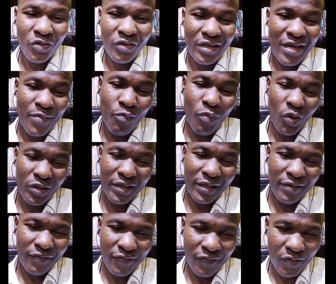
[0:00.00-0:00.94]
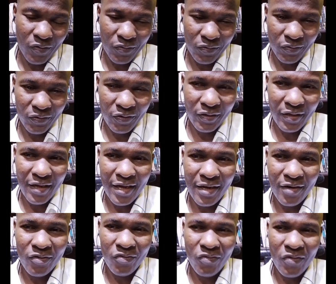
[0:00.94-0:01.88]
the button phones,
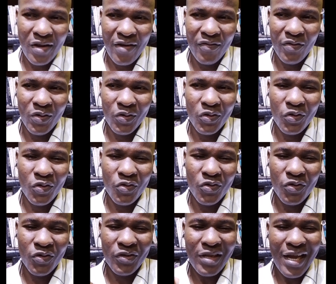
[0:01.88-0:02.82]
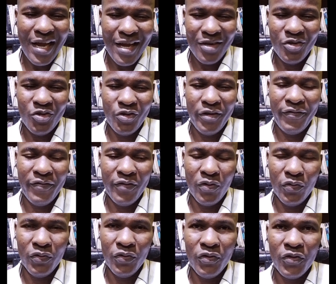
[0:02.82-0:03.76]
and we have also used Android
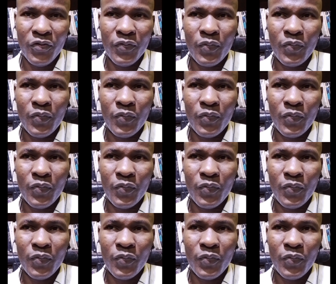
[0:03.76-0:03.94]
phones.